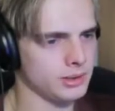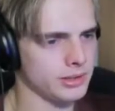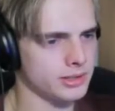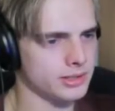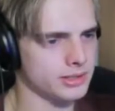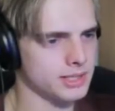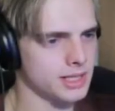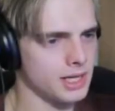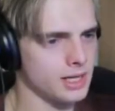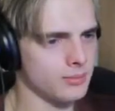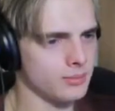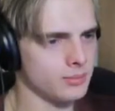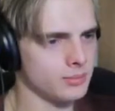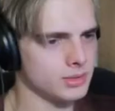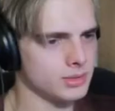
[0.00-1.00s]
on, like, the
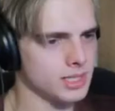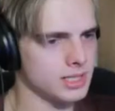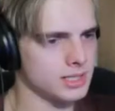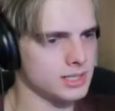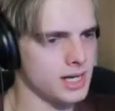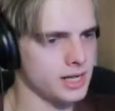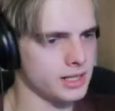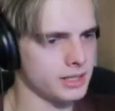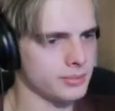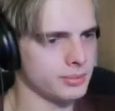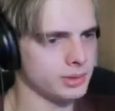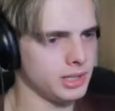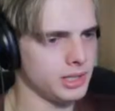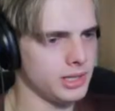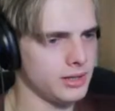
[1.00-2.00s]
same tectonic
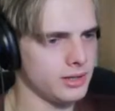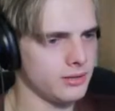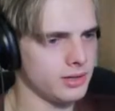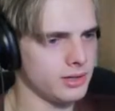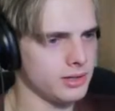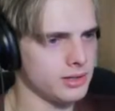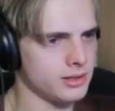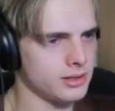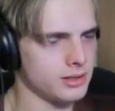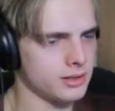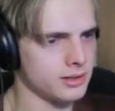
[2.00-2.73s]
plate, right?